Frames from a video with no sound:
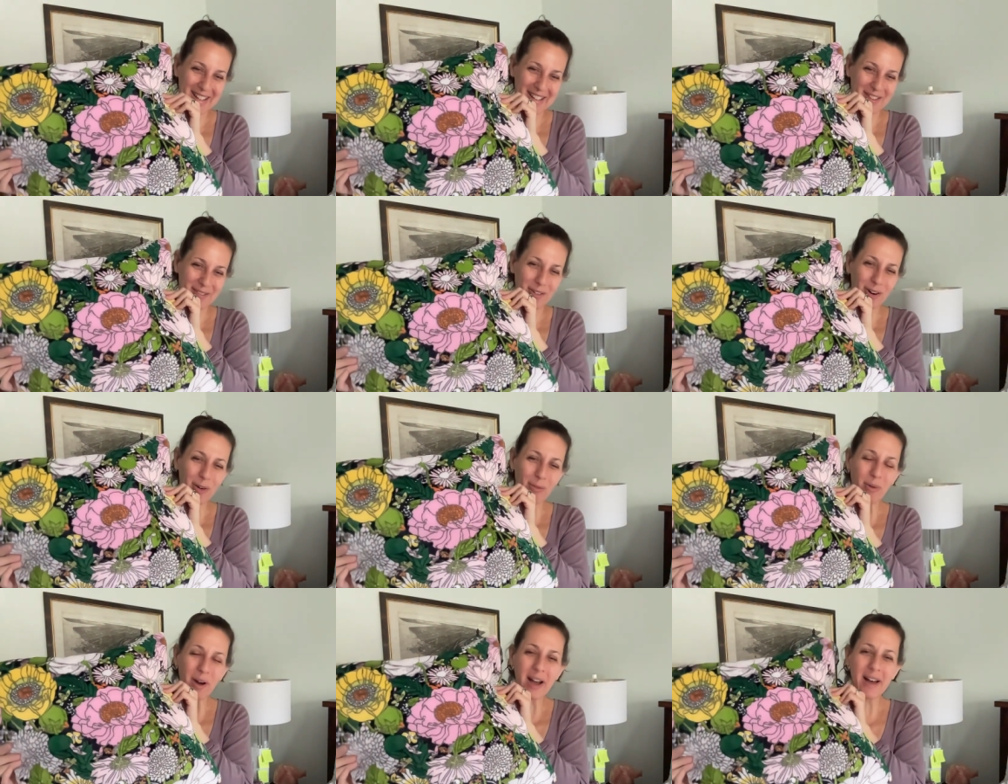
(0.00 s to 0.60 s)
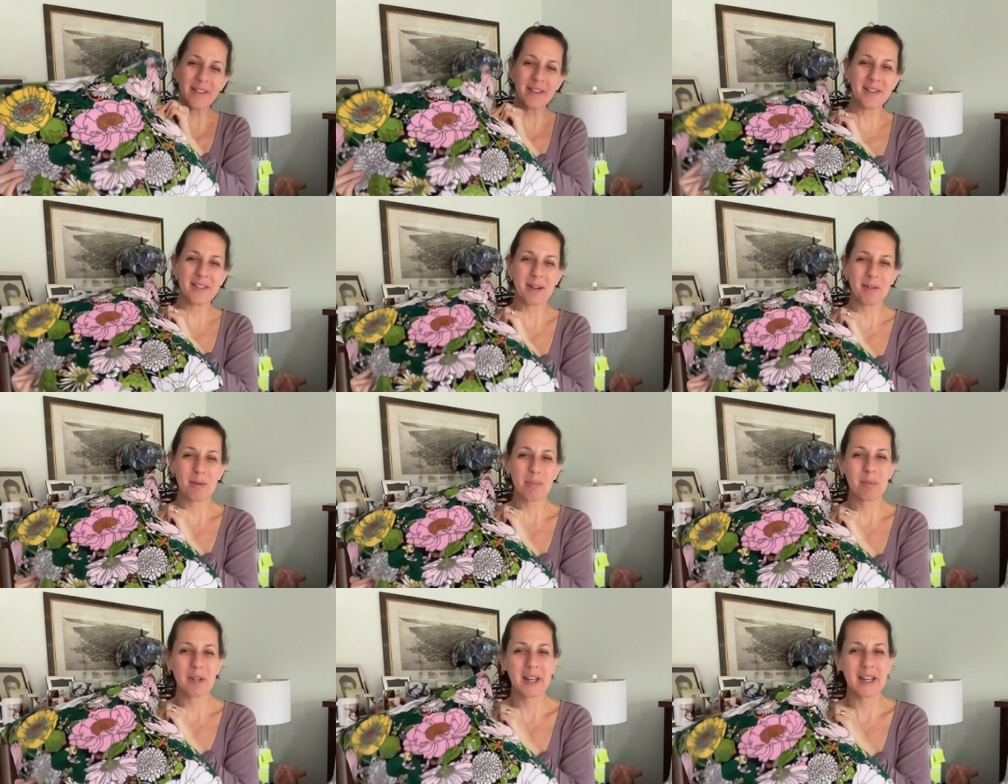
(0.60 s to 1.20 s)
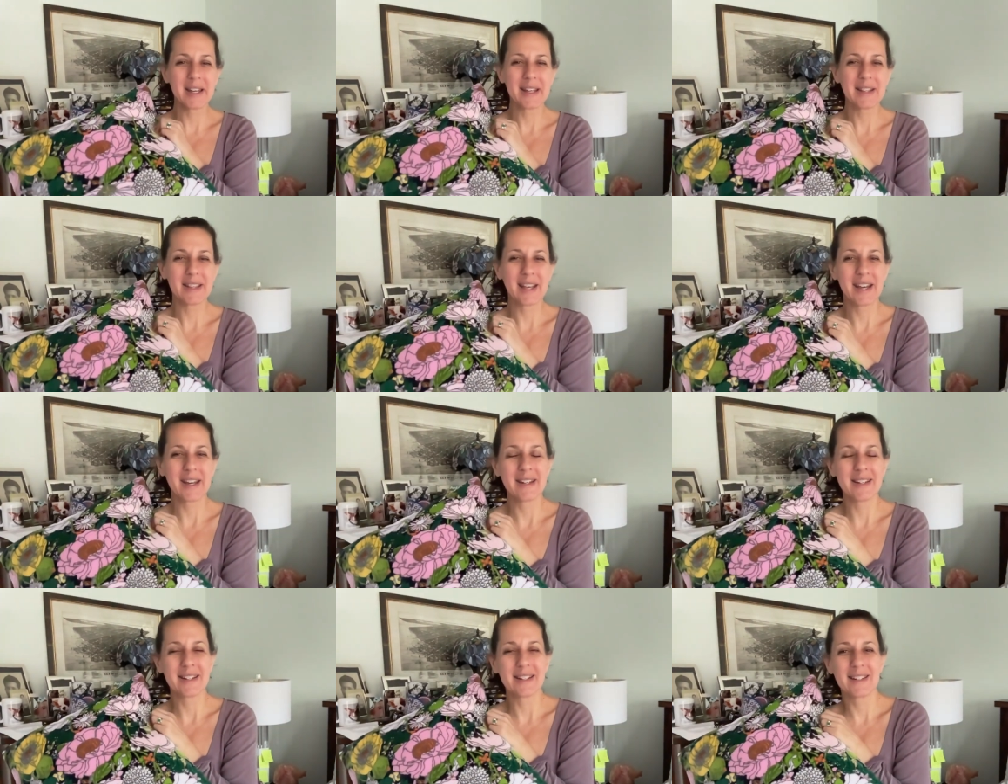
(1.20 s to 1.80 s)
for a while there, they were playing
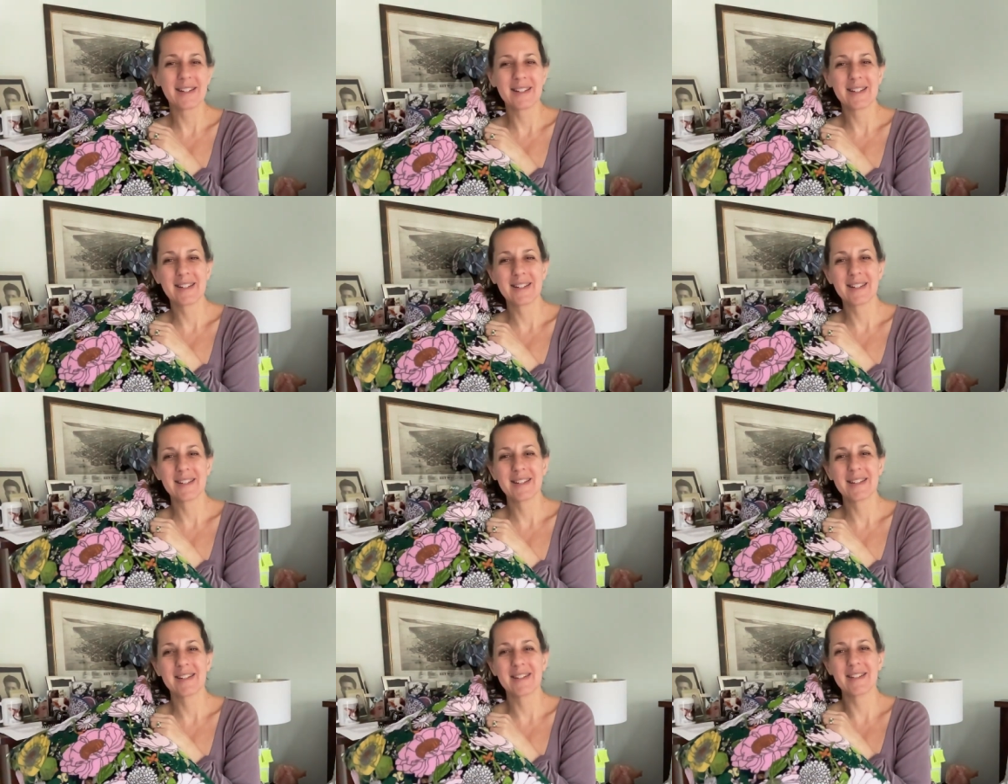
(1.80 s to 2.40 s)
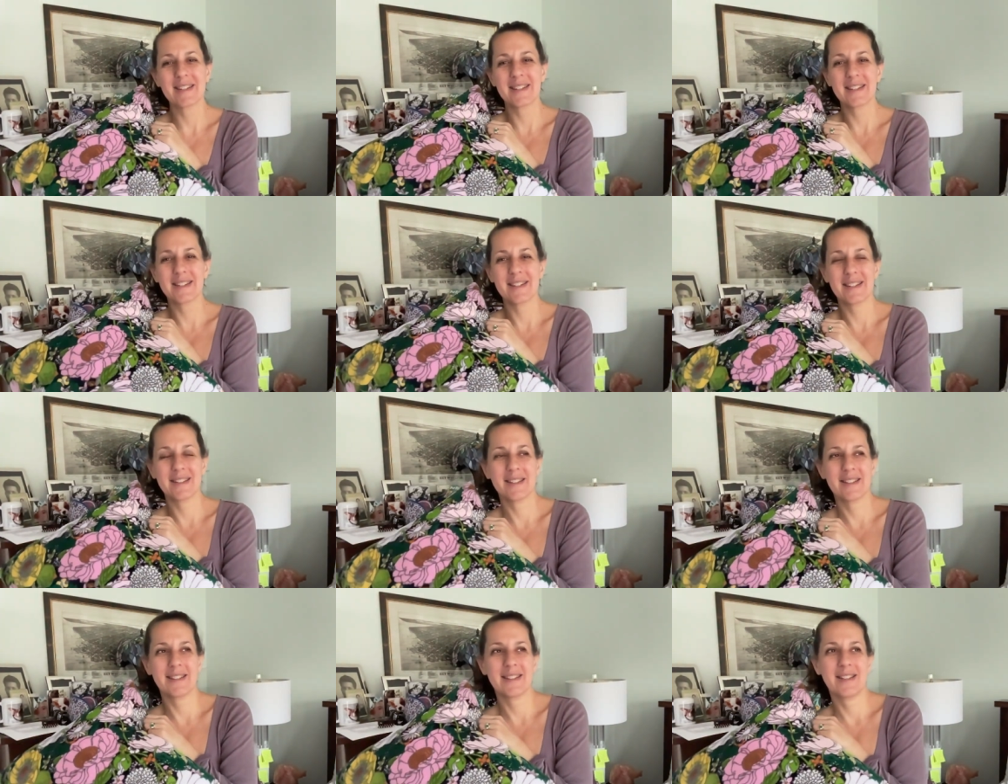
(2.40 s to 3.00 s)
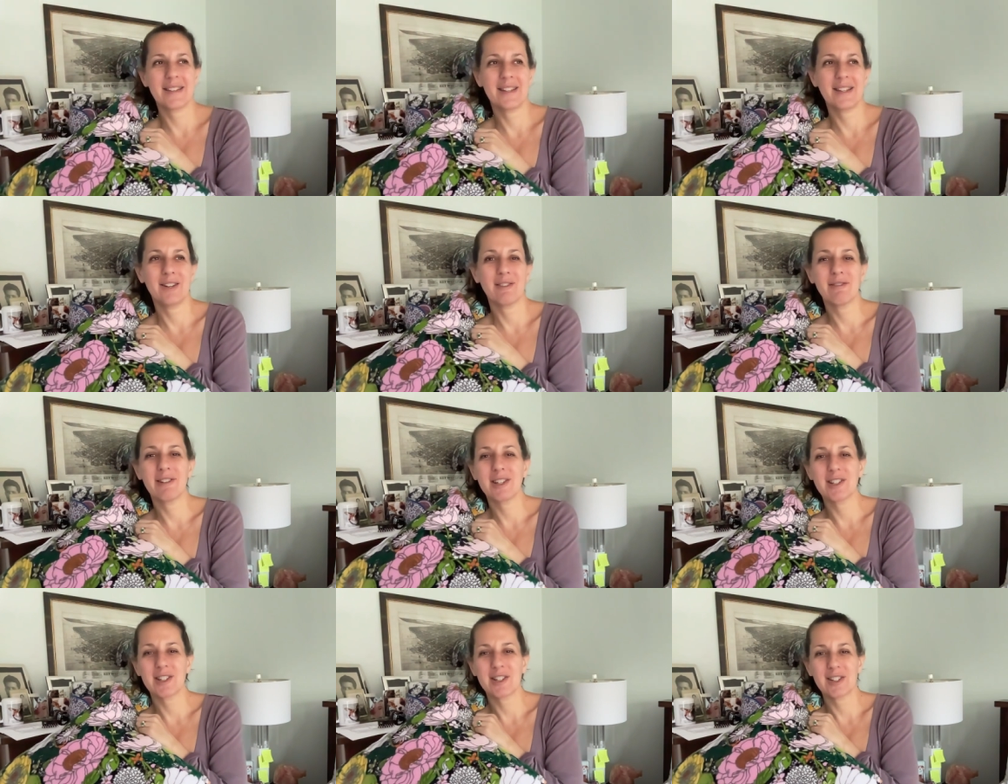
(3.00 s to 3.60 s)
that, the
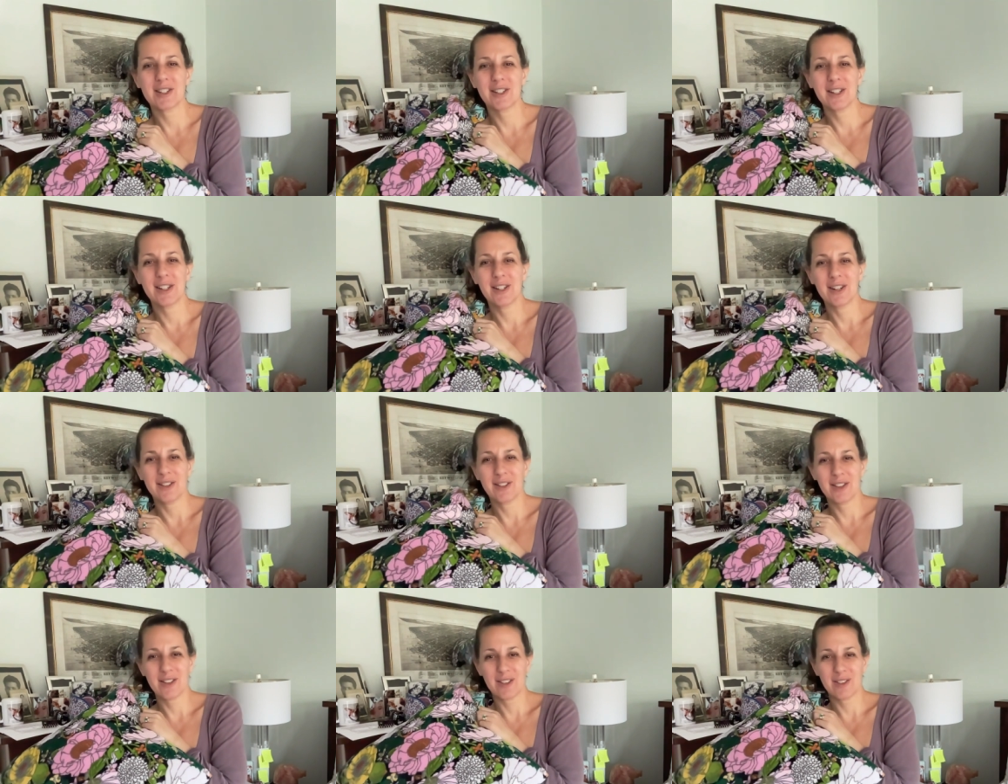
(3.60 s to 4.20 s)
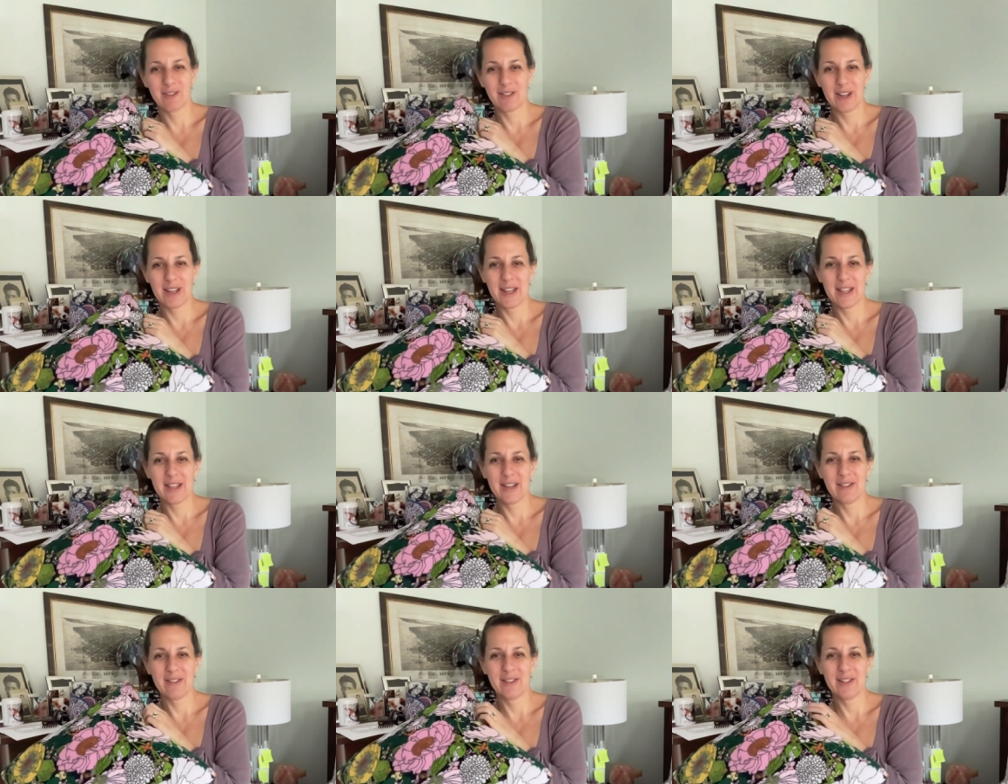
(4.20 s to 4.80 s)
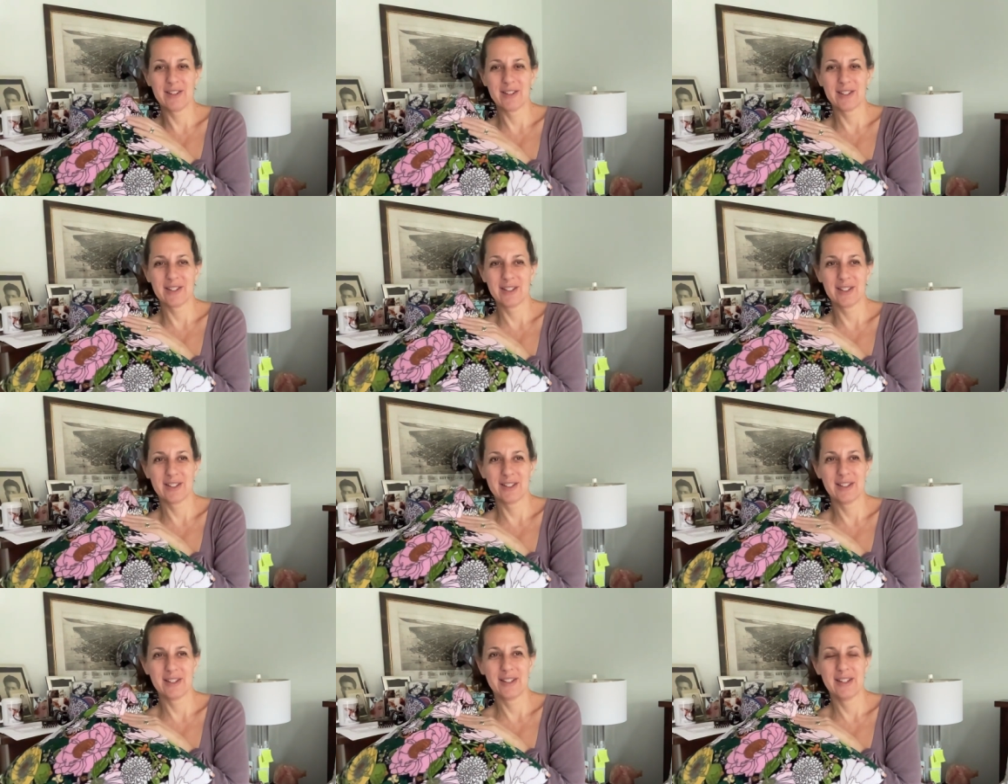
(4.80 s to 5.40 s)
original, you know, the three, the original,
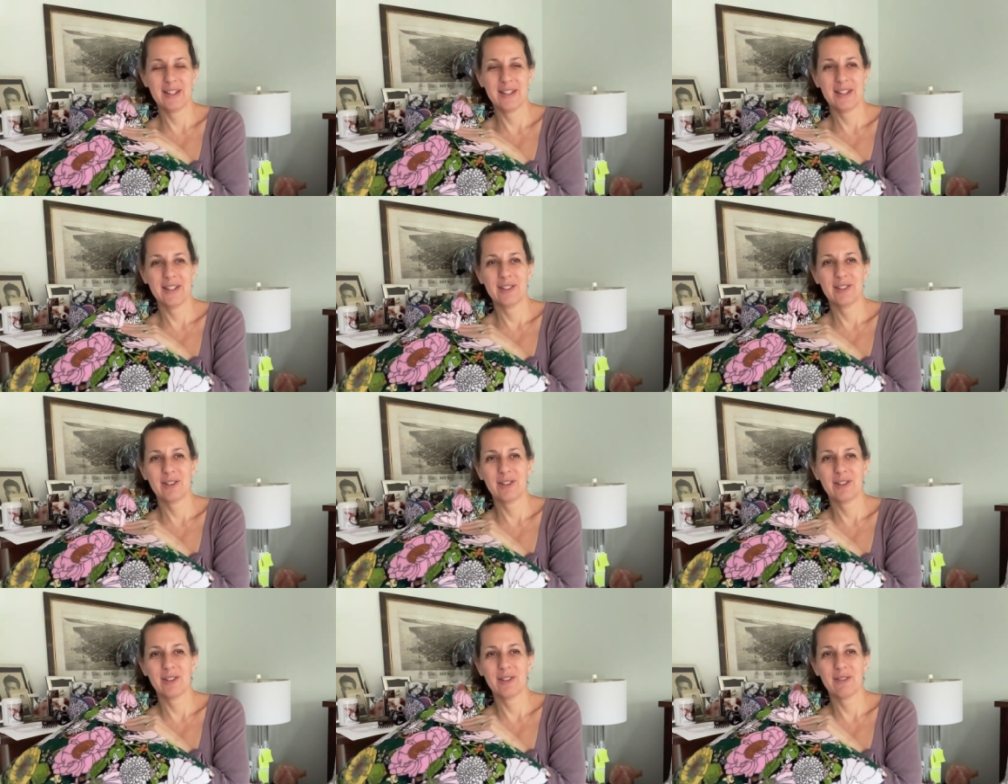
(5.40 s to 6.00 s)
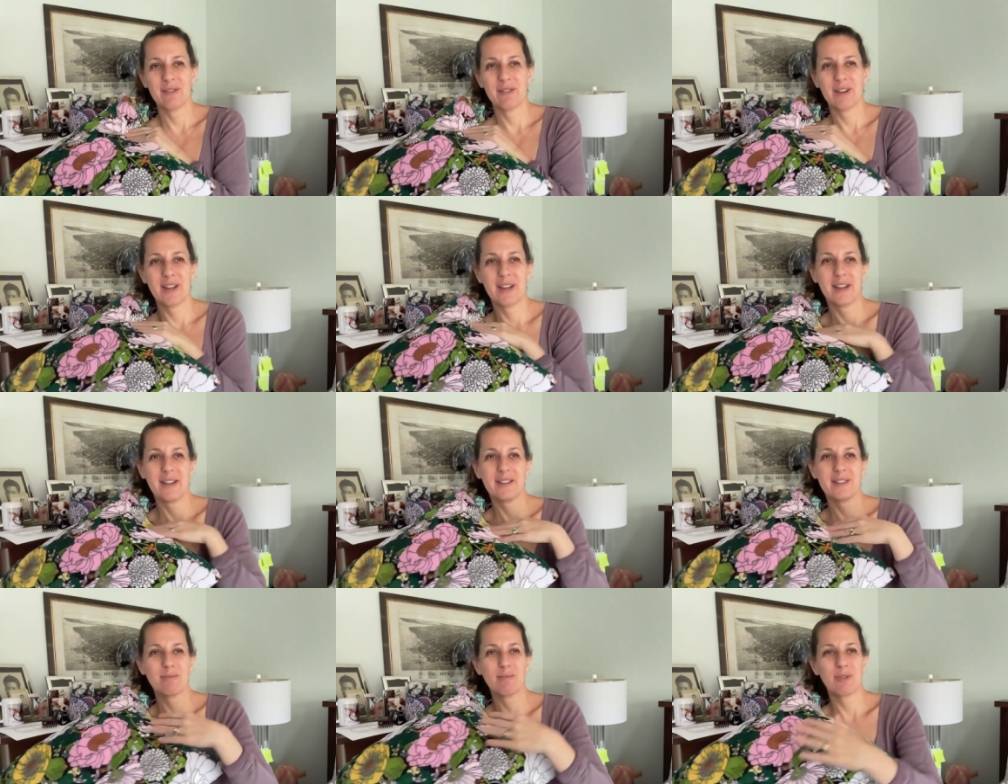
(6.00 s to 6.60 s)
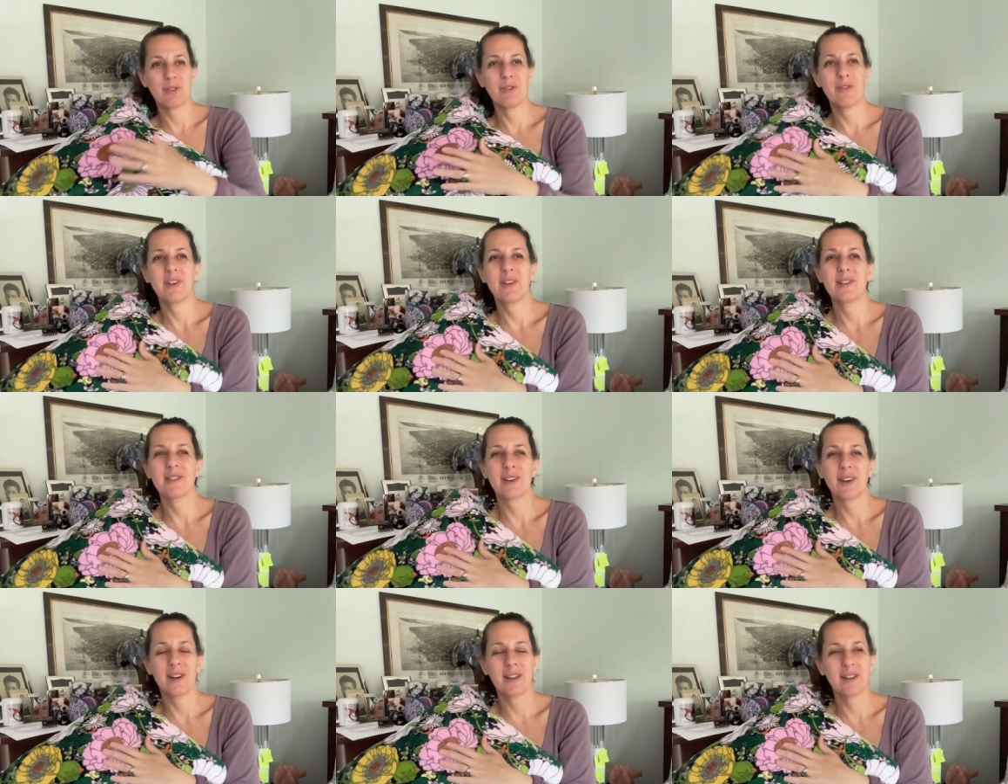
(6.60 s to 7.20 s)
the Lord of the Rings movies
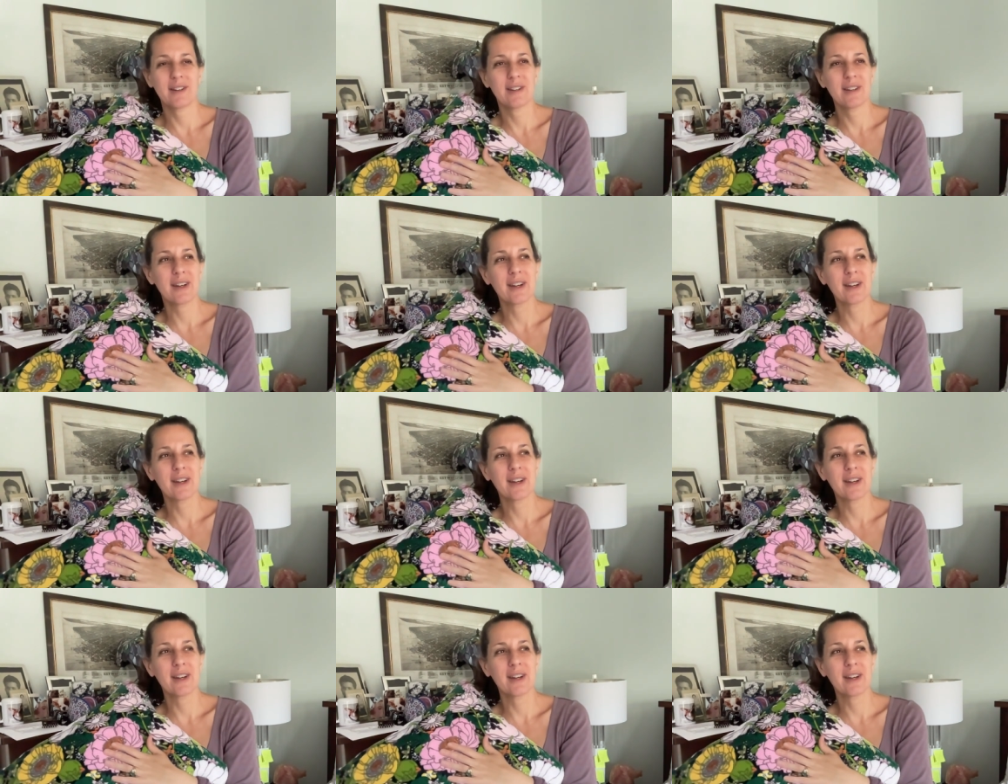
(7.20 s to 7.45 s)
on,